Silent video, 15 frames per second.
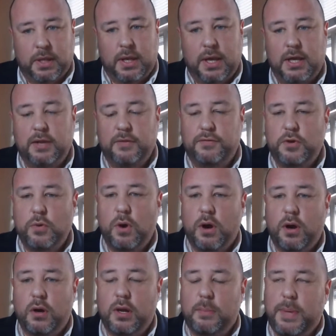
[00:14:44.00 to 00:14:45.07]
And
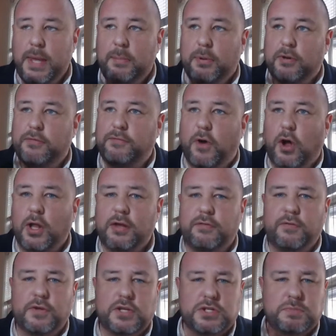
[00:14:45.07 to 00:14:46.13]
people are falling
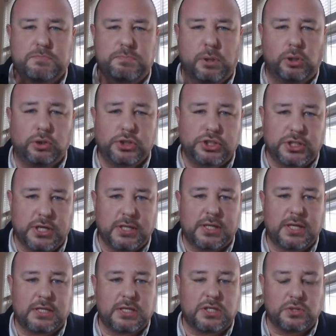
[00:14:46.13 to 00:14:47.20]
for this bullshit
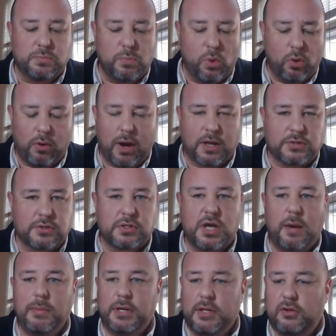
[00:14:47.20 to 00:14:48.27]
that these morons are
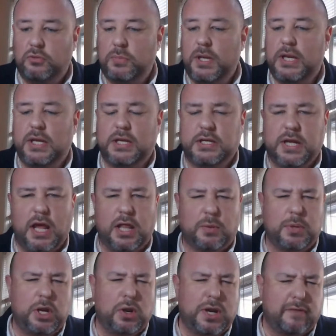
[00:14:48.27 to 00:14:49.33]
coming to this meeting and yelling,
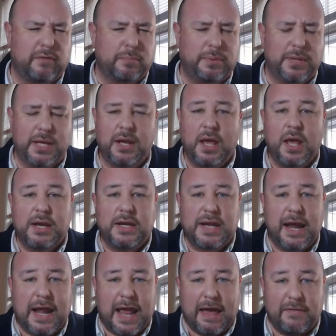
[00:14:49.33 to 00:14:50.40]
we don't have a plan.
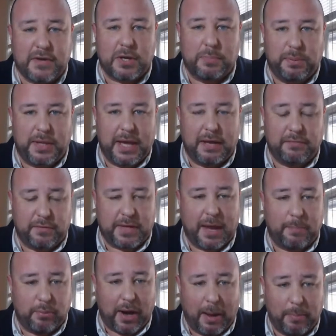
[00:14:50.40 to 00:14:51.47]
Not having a plan for
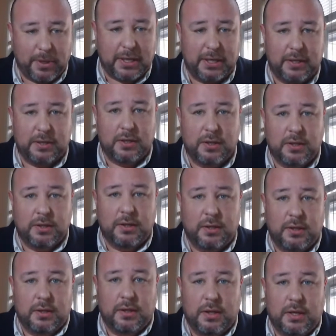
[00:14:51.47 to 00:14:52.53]
that property
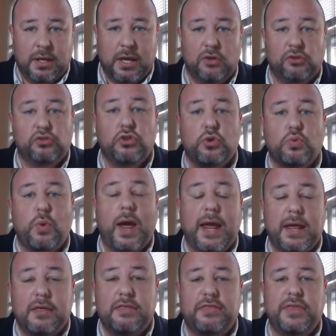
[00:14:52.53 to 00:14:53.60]
is the
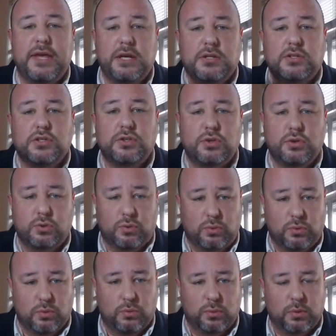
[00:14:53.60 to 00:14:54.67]
right thing to
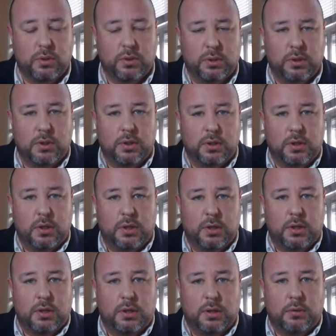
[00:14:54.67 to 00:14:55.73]
do.
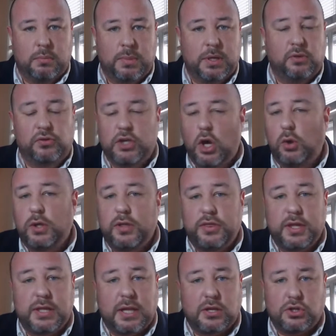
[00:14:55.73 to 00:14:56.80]
Because the only
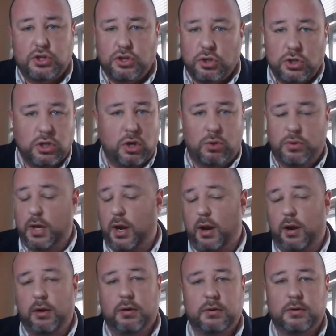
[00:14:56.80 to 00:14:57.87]
thing that should go
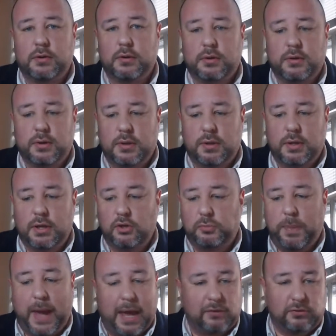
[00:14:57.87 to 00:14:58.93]
there is
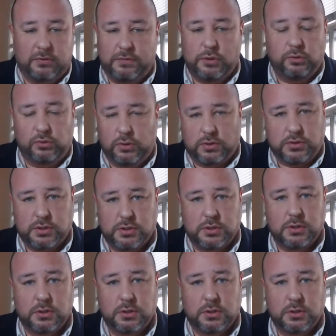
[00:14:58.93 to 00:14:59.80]
passive usage.